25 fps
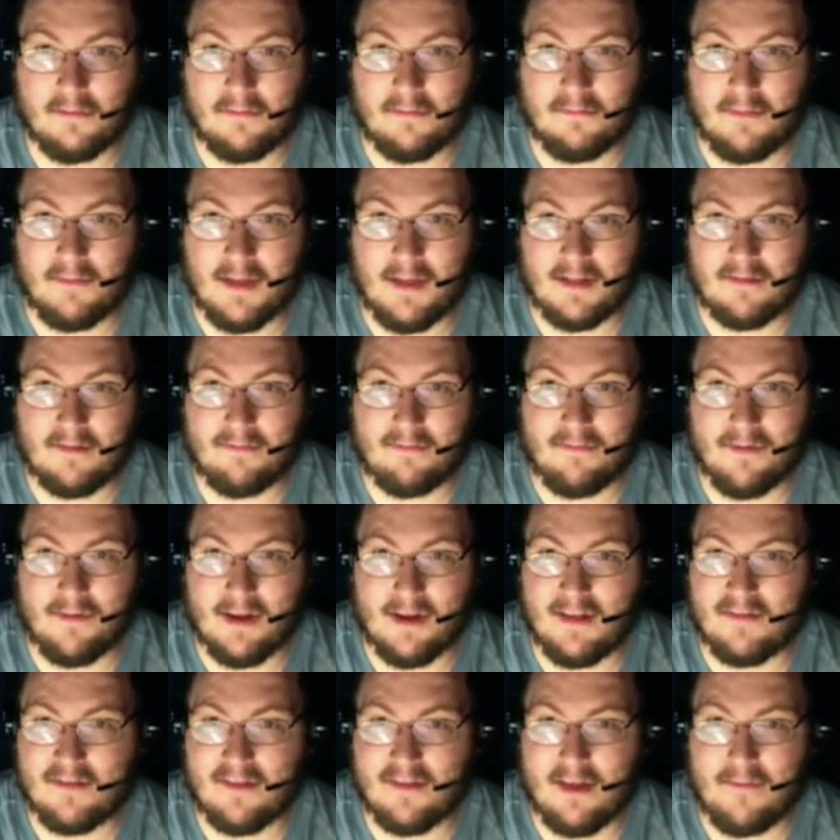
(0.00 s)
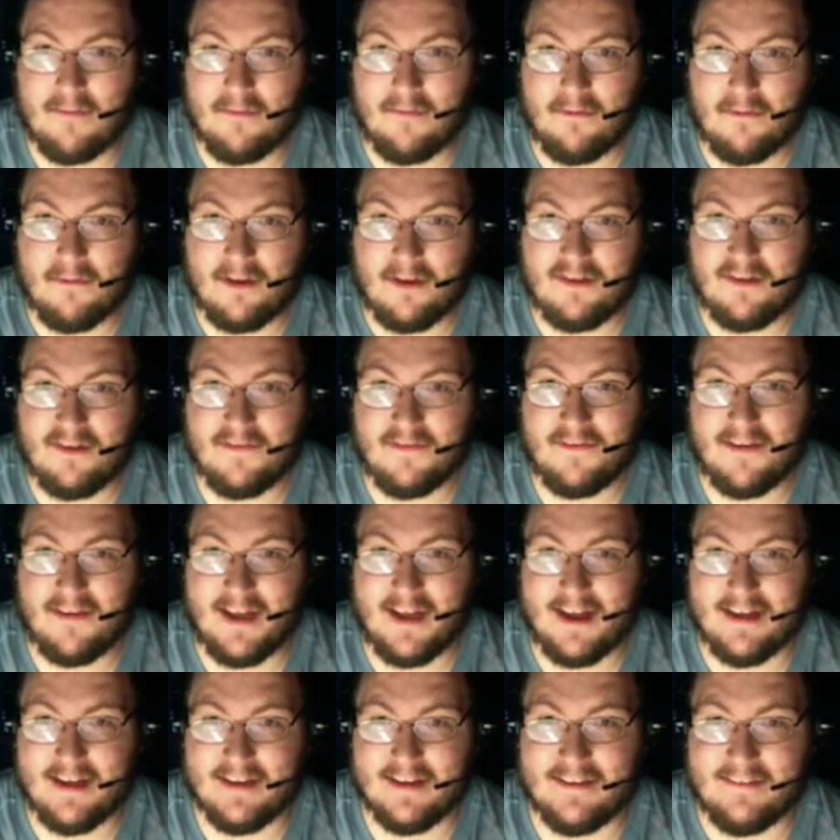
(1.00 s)
It's pretty simple once you
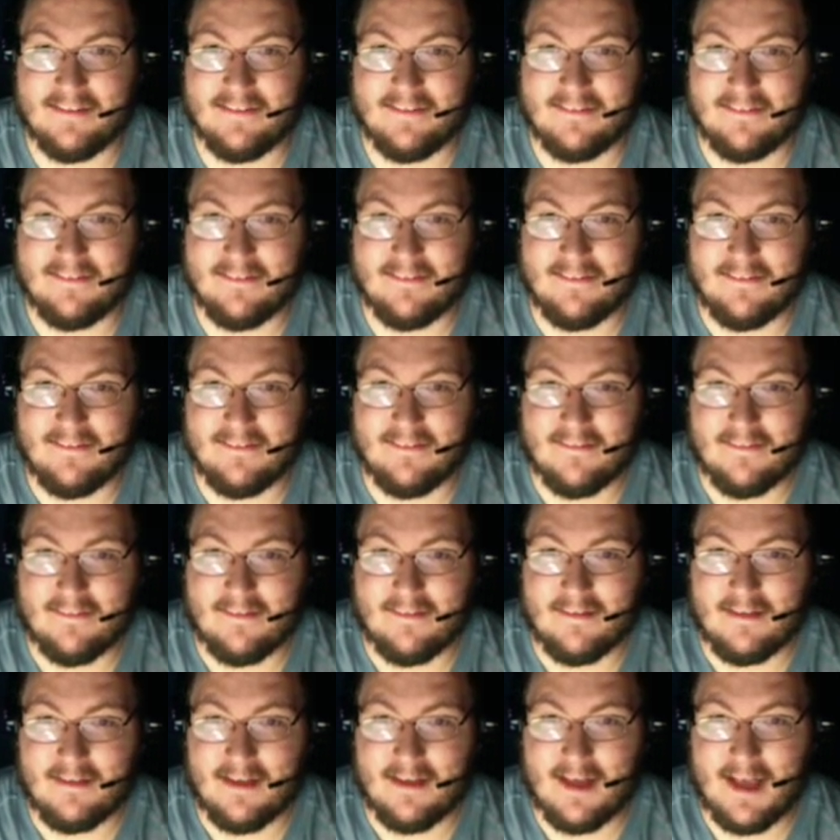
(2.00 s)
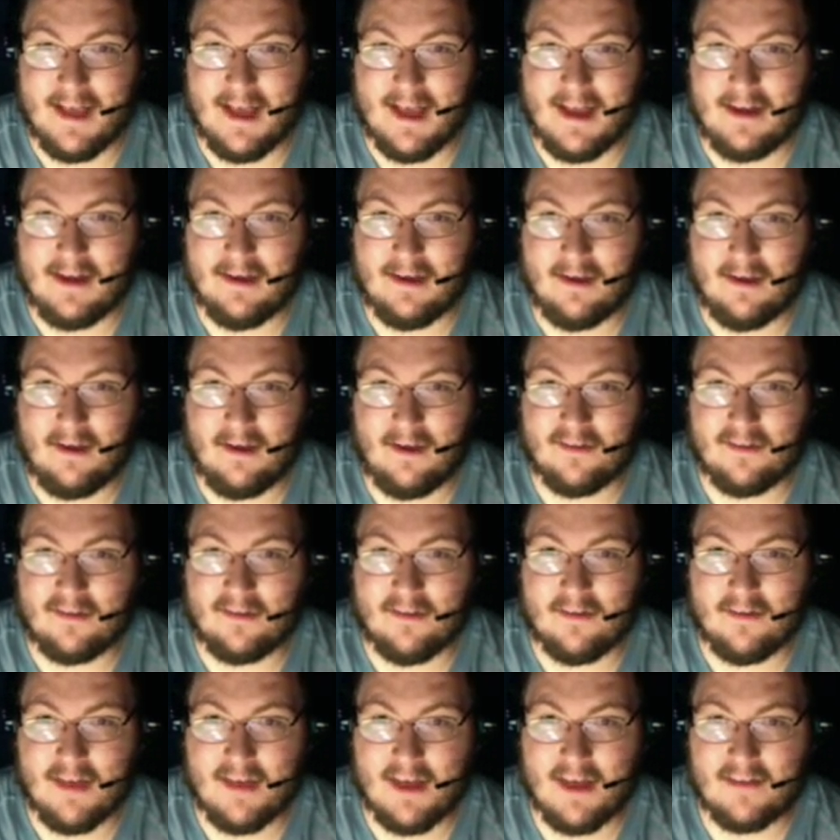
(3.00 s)
find it, and
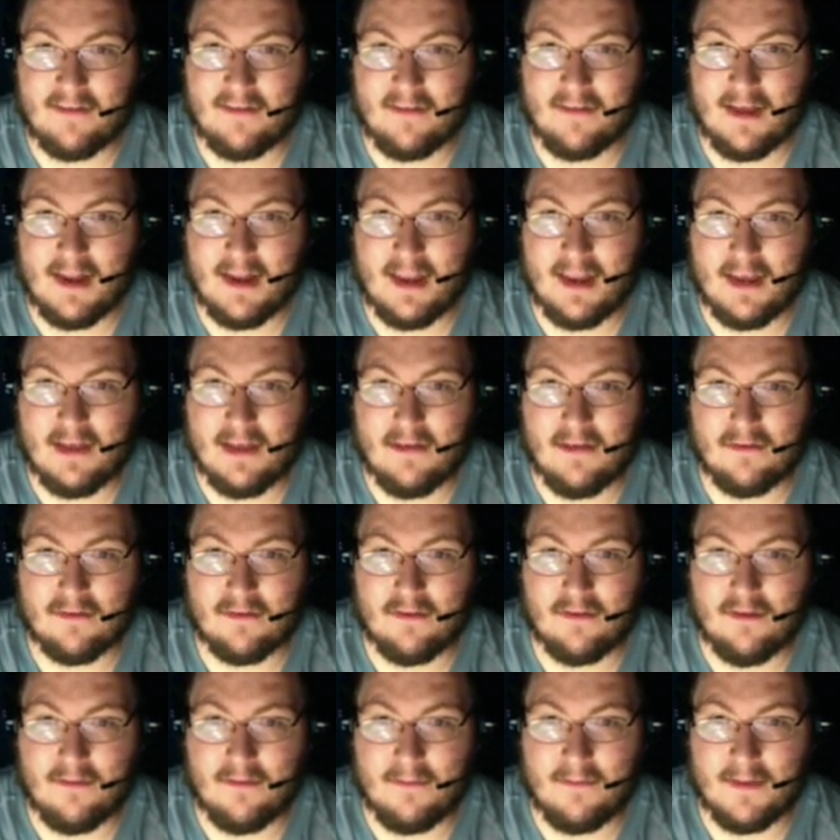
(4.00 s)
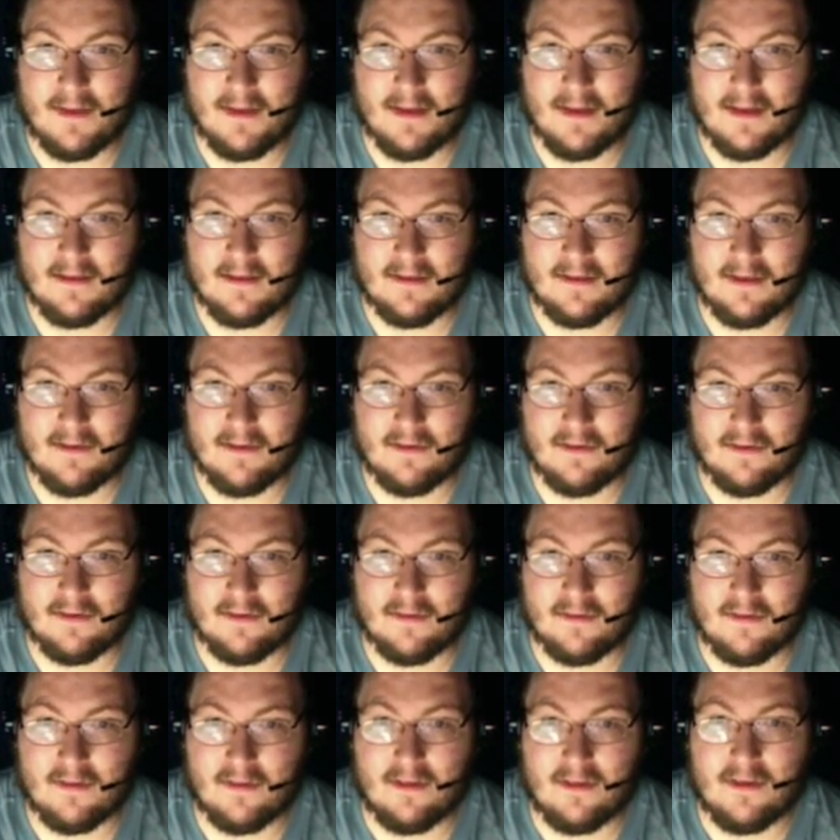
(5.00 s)
also takes some getting used to because
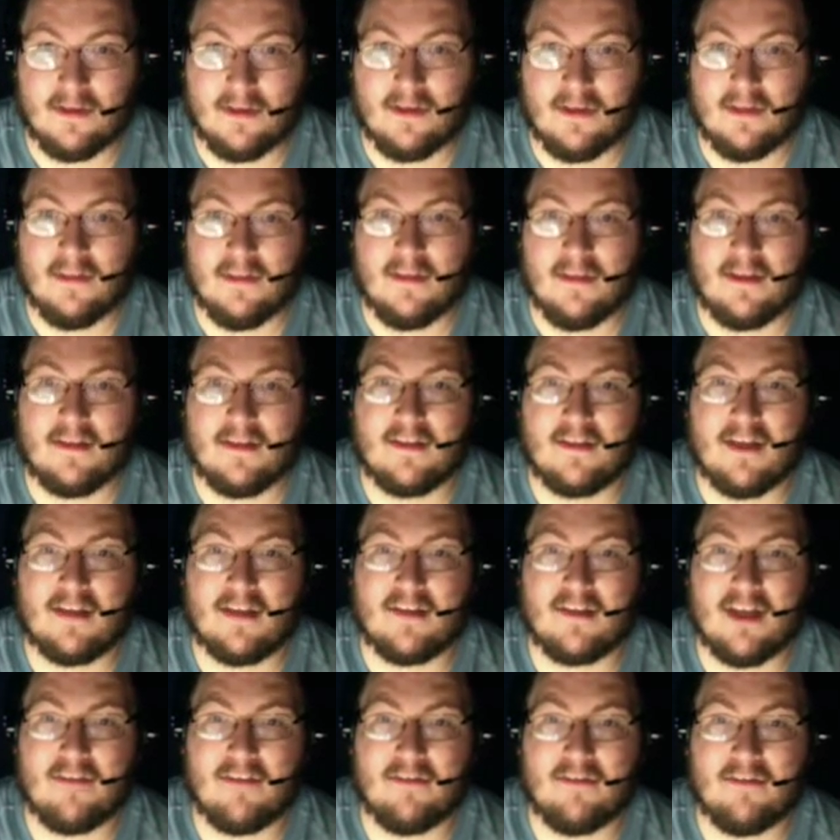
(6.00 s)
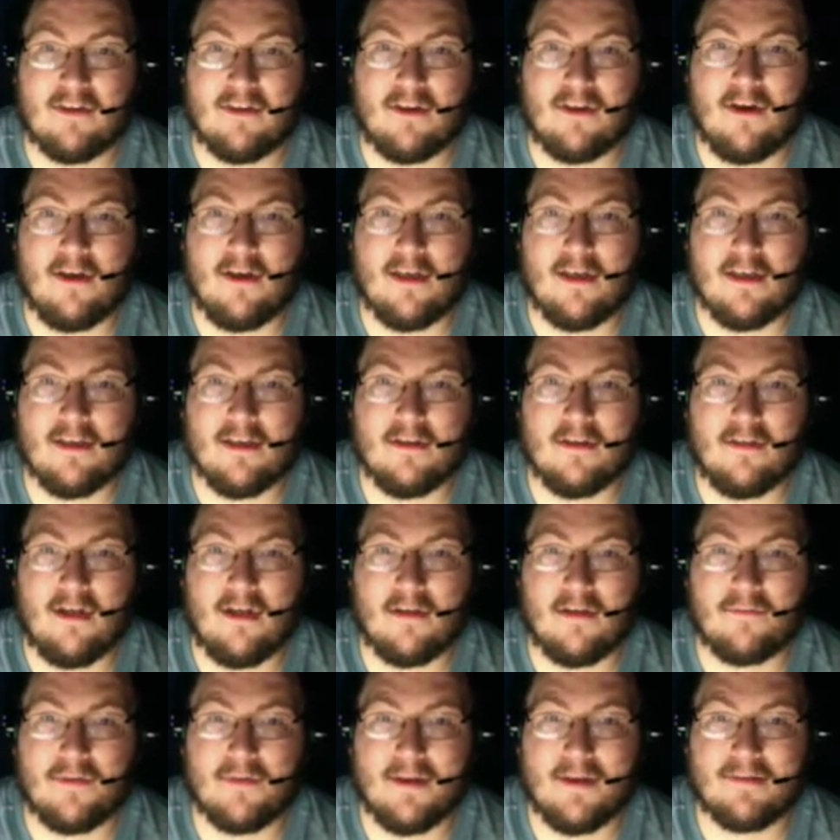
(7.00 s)
as I recall, you could
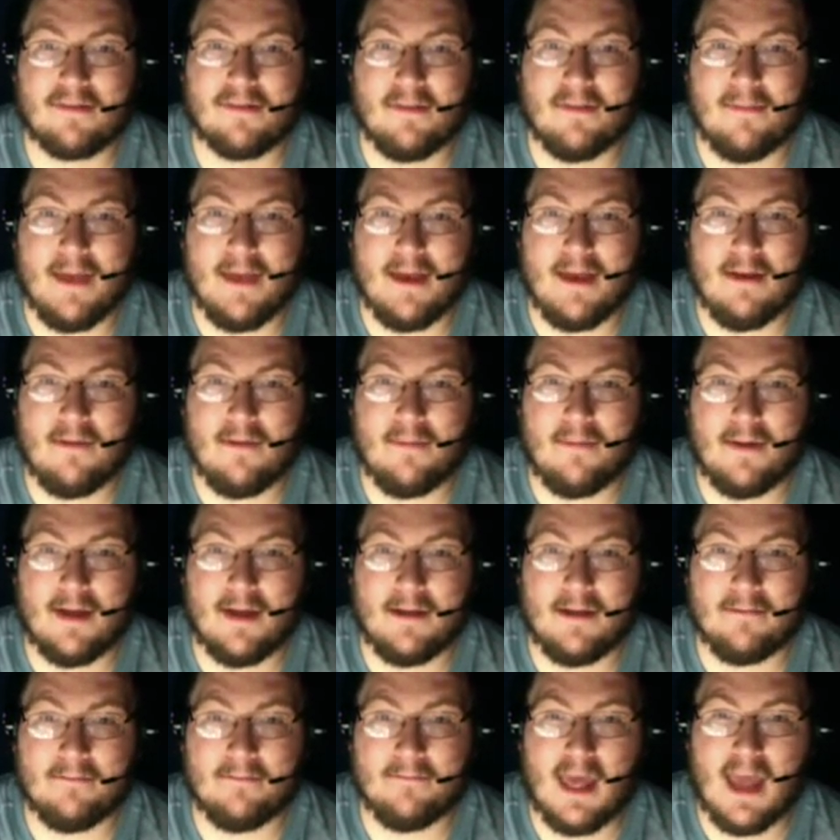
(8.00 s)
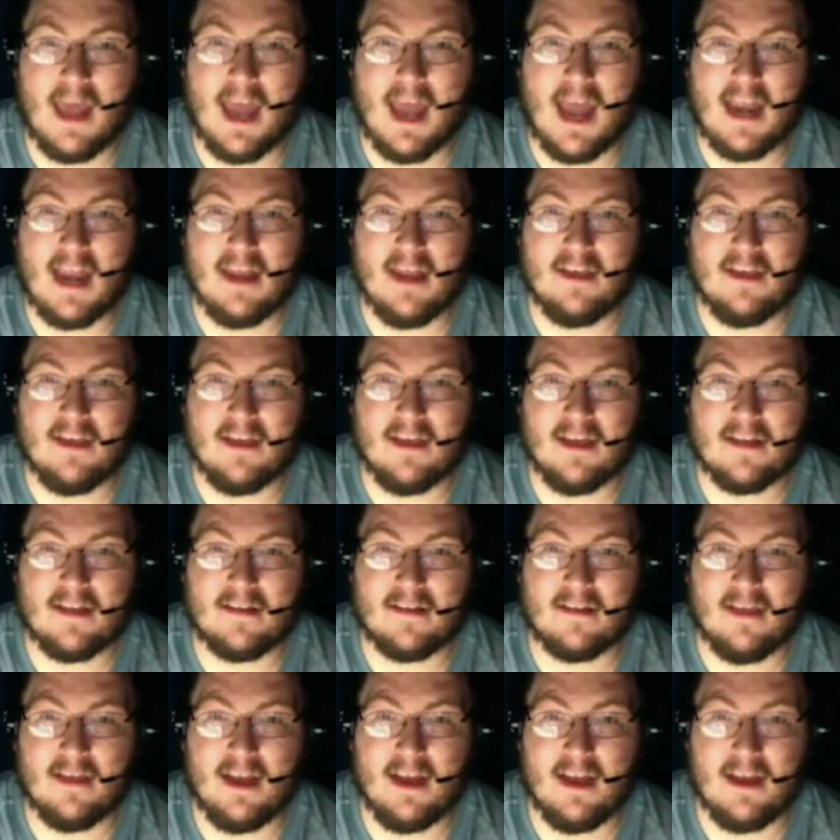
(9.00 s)
long press the menu button and
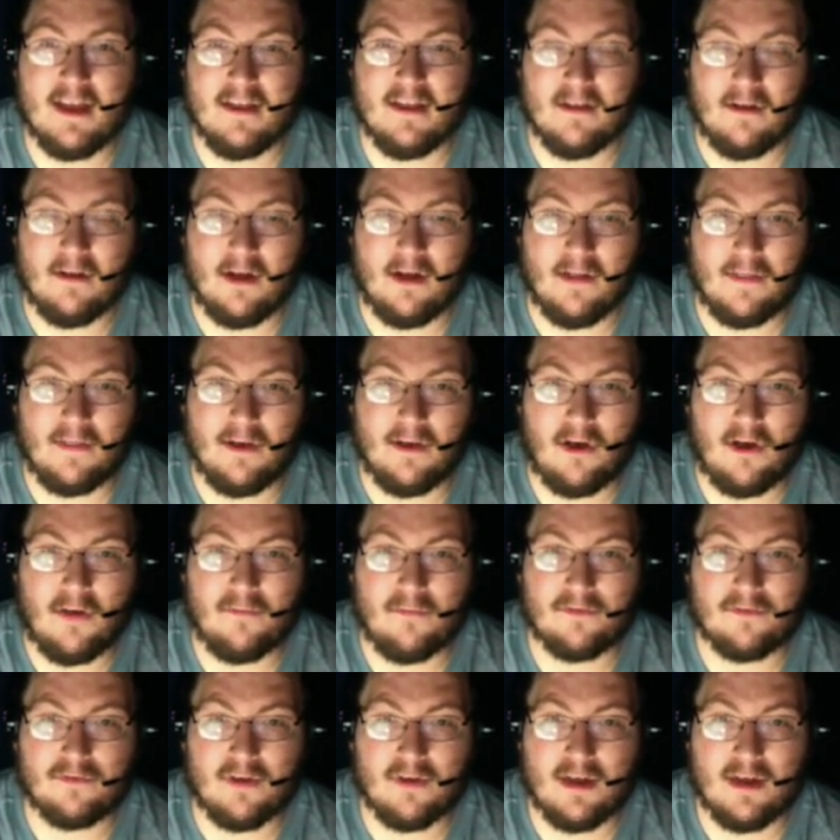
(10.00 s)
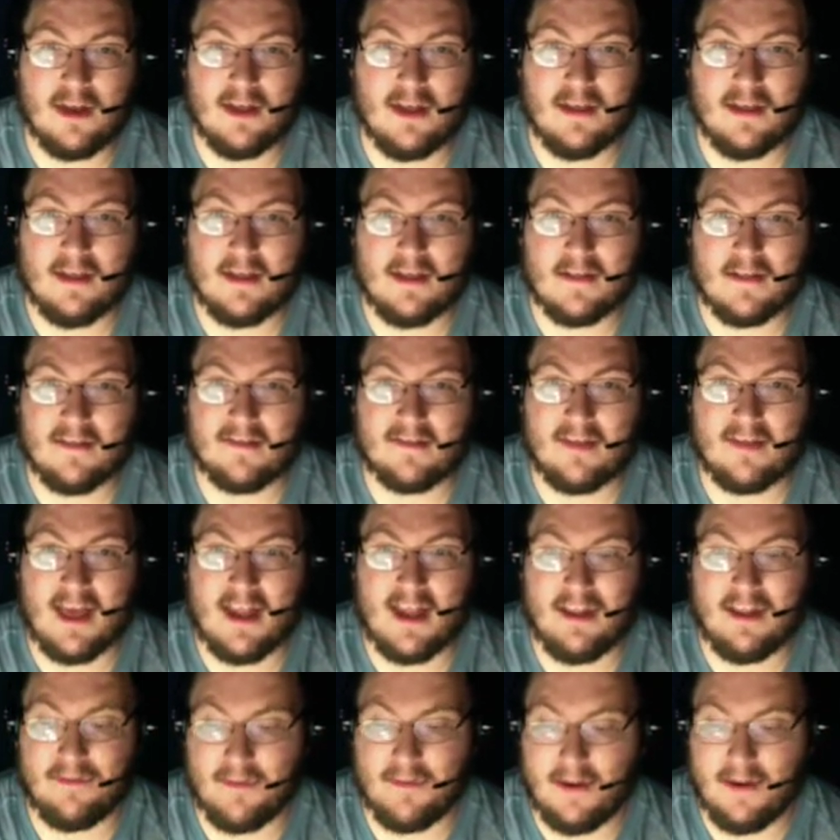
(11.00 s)
on the home screen you can get the
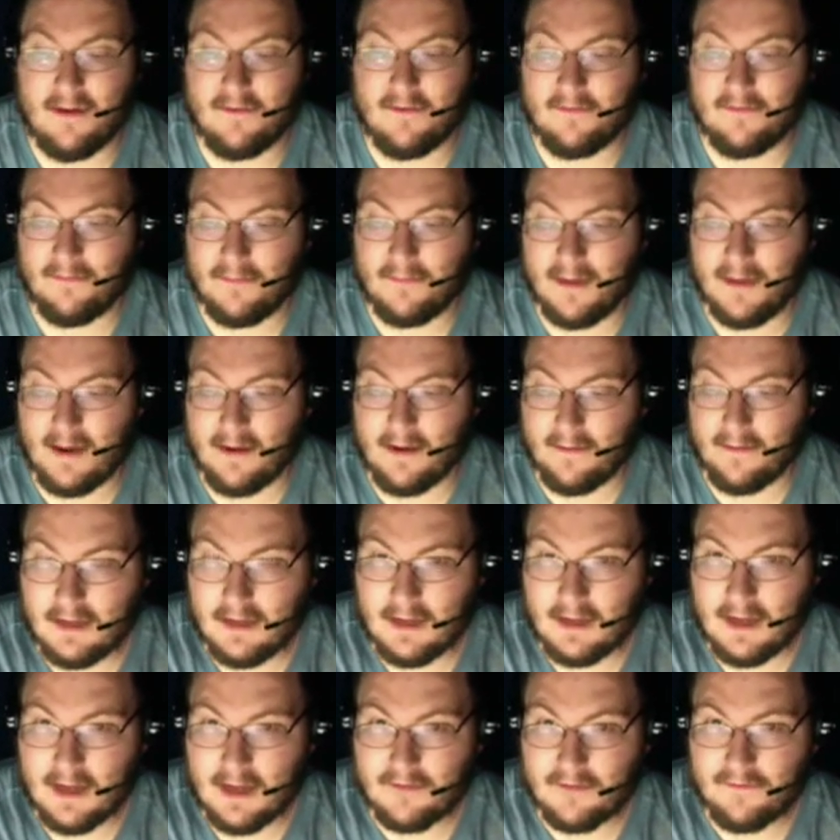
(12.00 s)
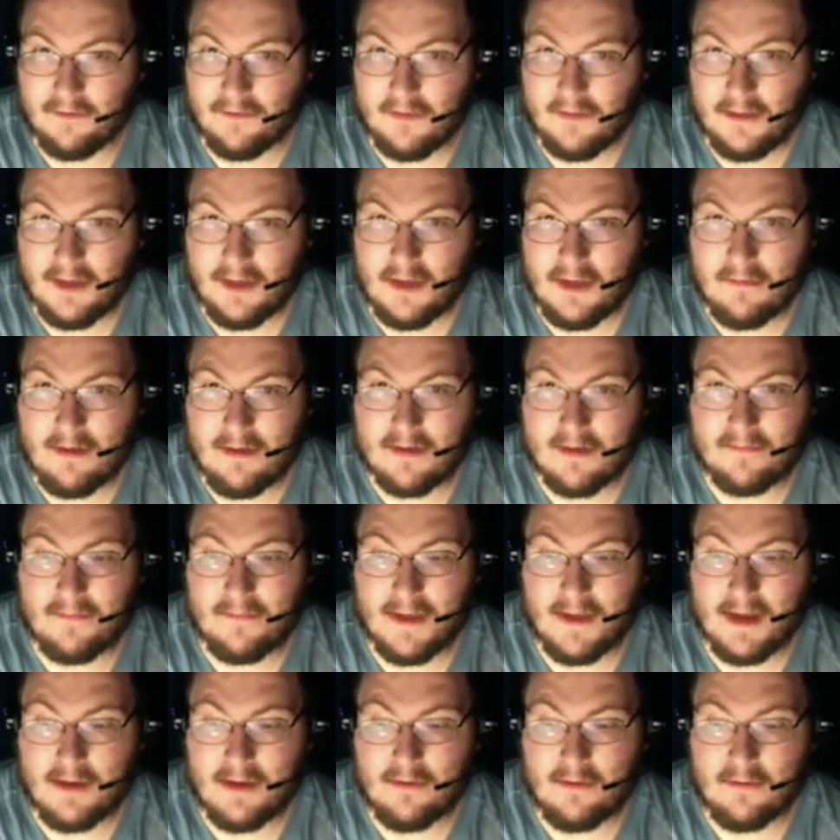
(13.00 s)
settings menu from there. As for the
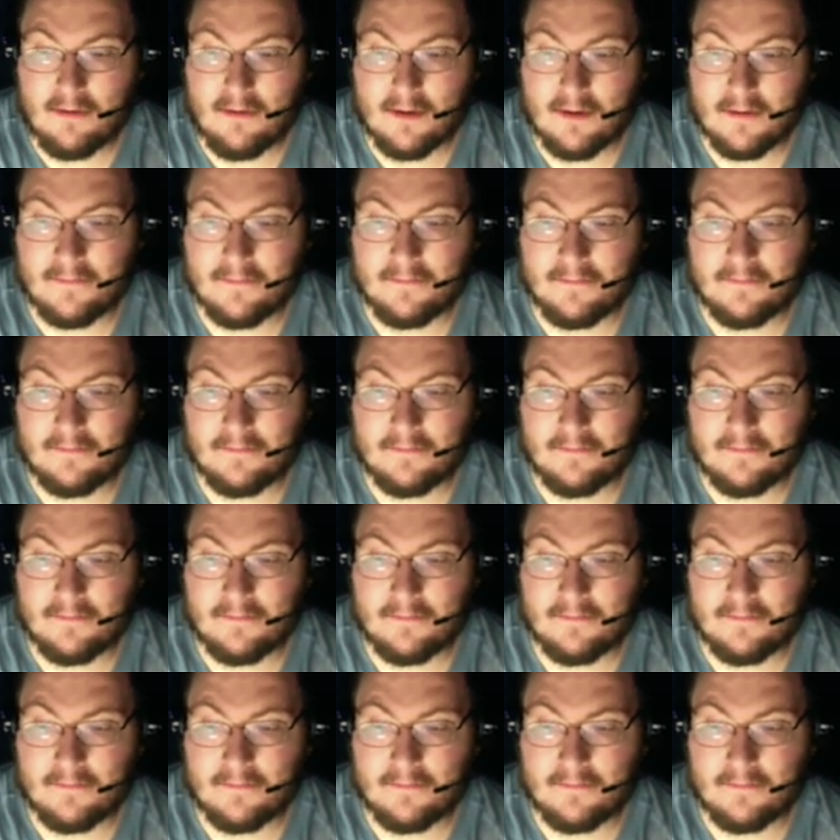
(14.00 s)
USB door,